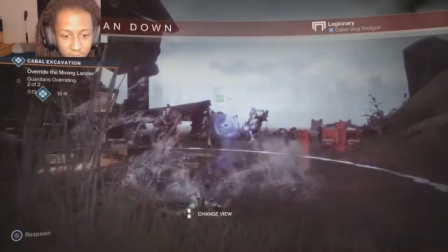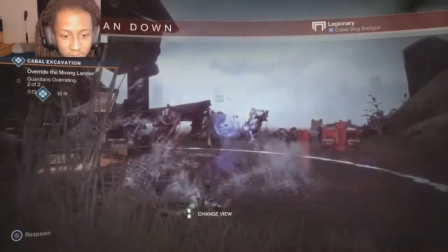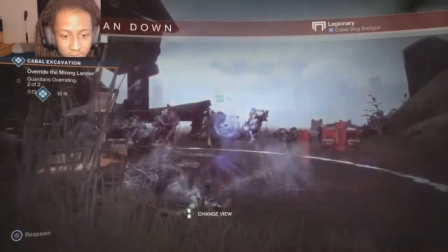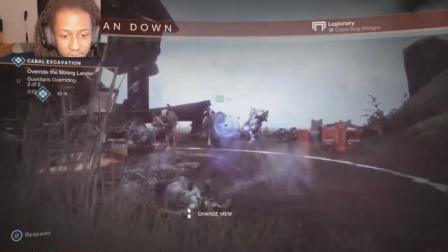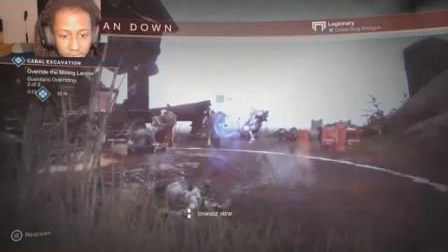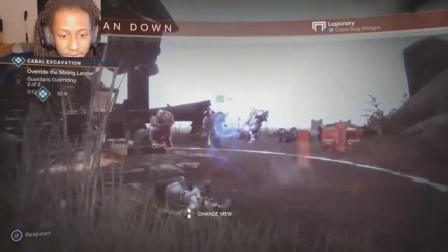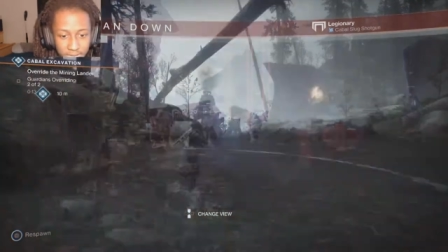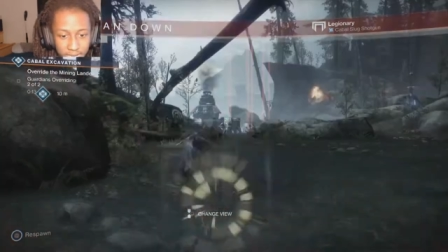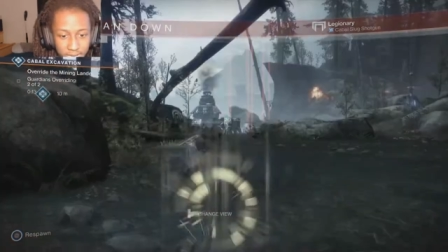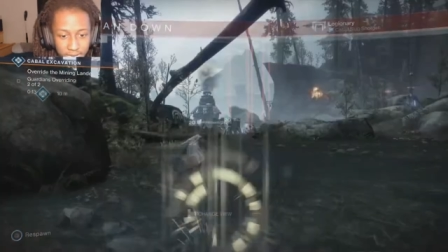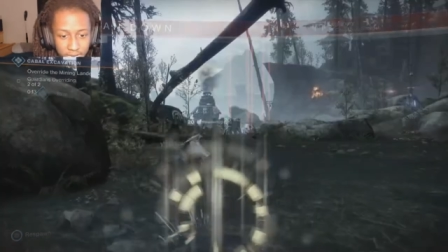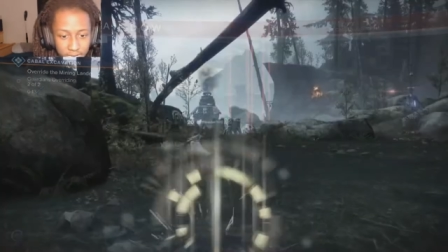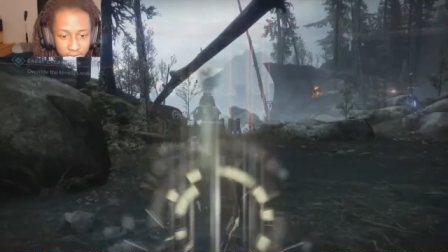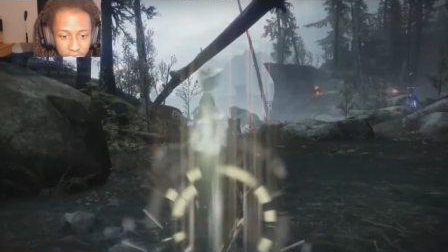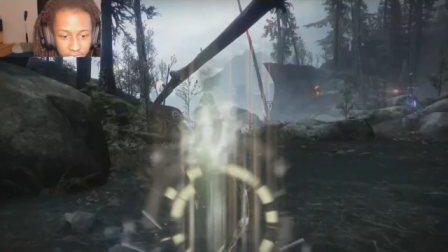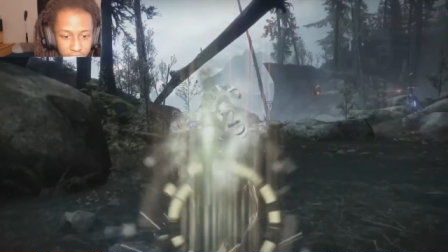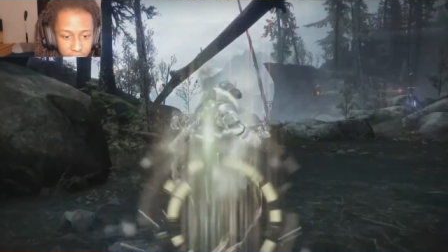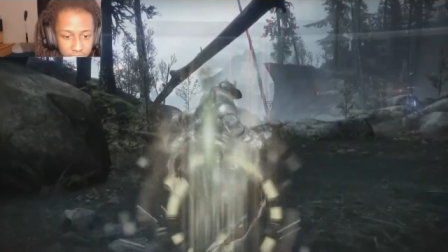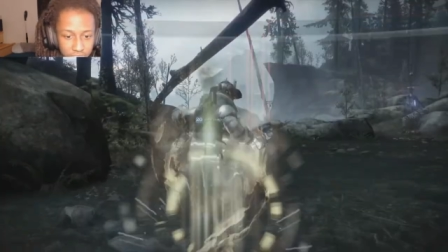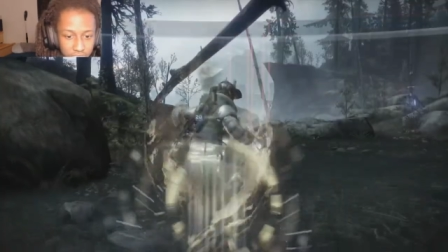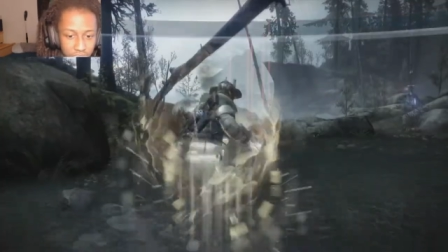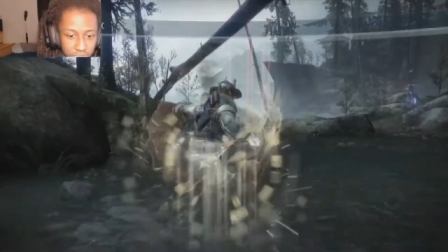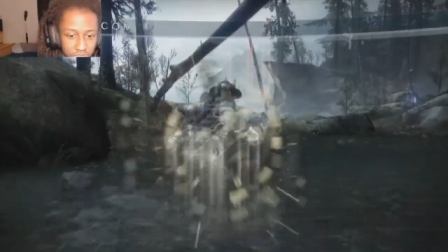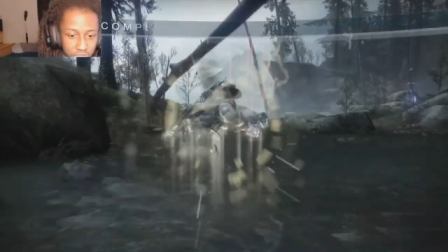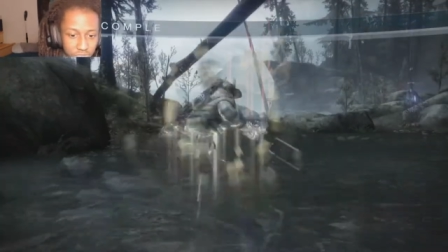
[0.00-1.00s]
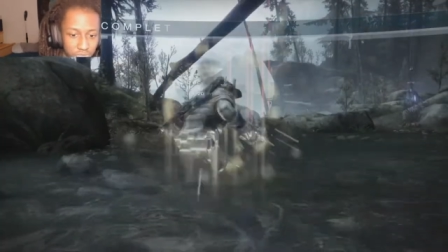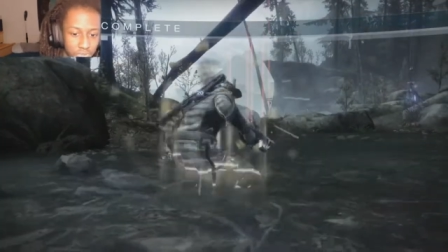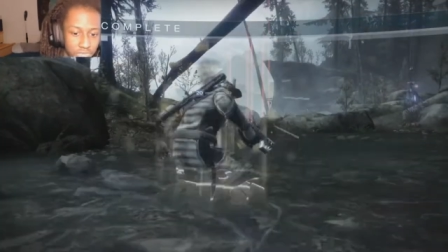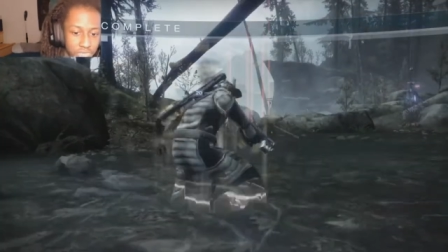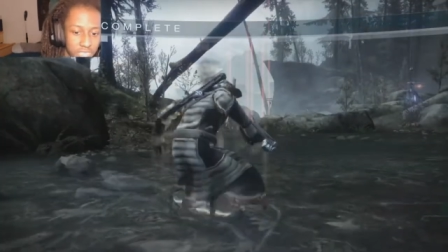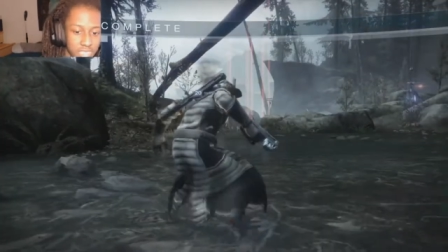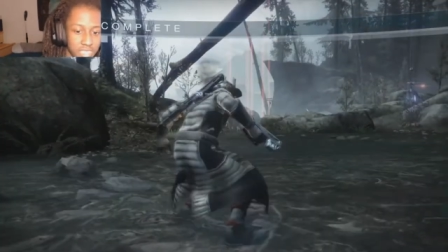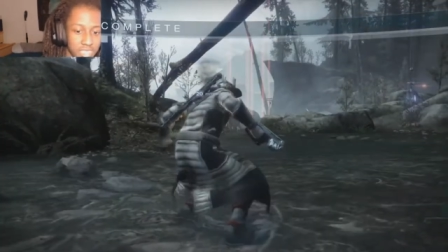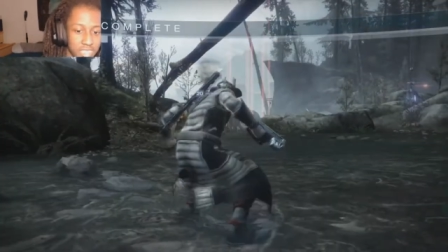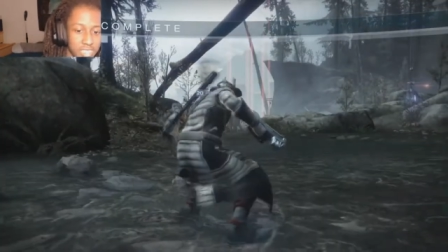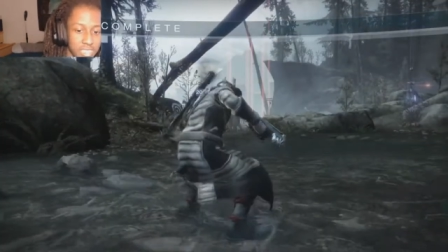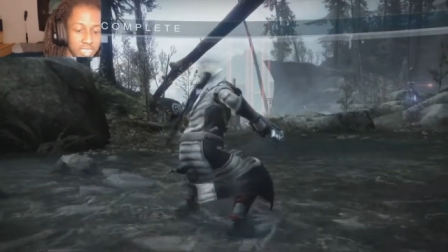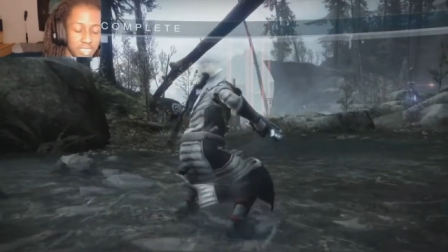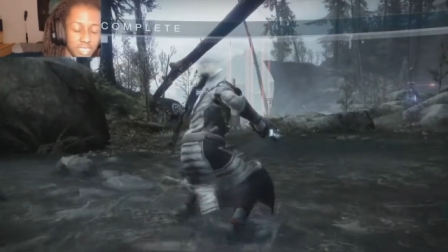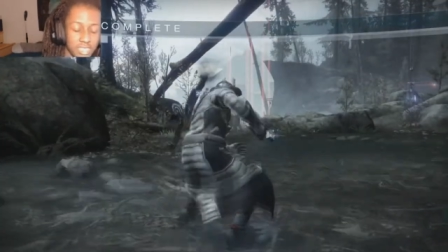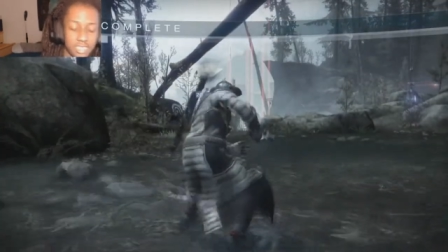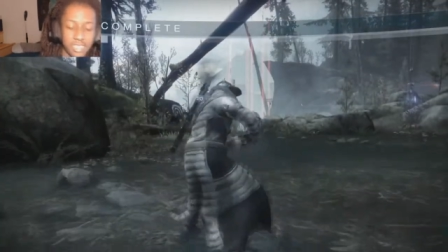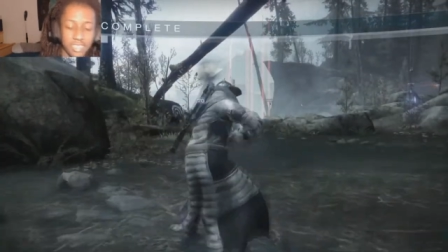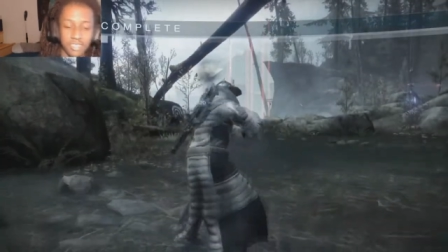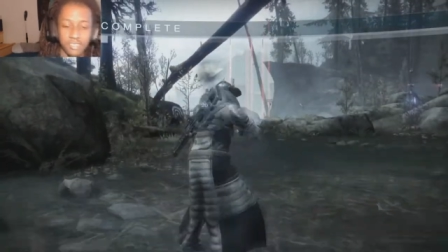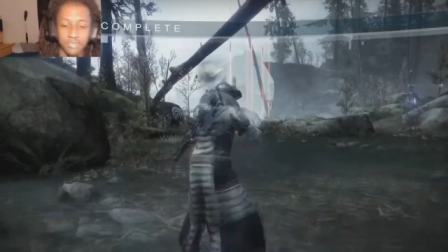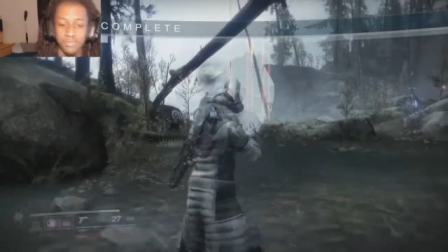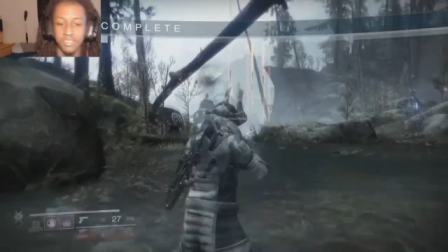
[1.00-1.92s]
midair to quickly descend and